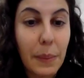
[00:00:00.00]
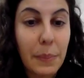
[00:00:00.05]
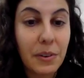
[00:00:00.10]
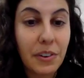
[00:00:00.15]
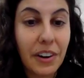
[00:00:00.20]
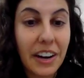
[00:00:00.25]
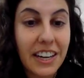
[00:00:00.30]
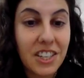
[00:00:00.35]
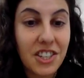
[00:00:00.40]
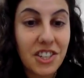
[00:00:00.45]

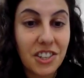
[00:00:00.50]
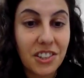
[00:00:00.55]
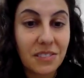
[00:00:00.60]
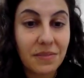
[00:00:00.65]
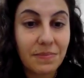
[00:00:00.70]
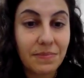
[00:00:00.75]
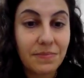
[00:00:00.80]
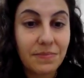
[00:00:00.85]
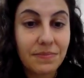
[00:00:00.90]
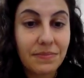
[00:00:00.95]

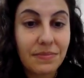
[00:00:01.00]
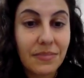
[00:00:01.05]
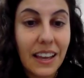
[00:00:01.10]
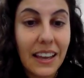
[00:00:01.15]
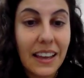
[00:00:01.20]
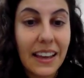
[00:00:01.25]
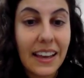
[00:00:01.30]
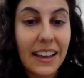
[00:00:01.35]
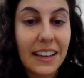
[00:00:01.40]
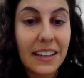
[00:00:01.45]
Preparation:
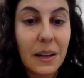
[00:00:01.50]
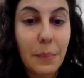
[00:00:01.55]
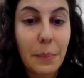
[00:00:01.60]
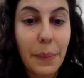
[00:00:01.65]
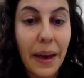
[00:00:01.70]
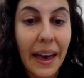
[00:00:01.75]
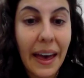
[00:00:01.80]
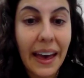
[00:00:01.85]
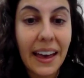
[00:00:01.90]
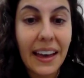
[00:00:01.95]
in a
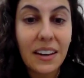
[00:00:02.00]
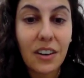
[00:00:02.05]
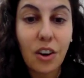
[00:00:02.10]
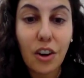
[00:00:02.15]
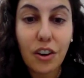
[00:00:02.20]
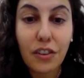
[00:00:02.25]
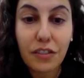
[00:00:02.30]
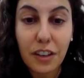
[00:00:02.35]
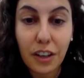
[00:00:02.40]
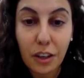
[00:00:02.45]

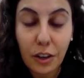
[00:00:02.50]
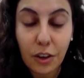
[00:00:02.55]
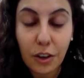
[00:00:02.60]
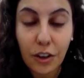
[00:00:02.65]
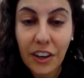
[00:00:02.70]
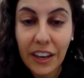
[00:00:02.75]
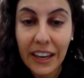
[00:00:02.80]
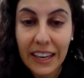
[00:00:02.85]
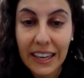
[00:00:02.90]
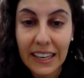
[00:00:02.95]
pan over
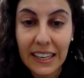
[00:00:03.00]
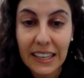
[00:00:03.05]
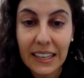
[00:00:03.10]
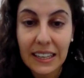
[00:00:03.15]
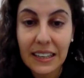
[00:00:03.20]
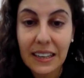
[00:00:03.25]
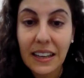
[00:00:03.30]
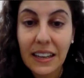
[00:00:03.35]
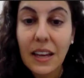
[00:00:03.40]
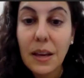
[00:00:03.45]
low
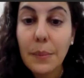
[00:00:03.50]
heat,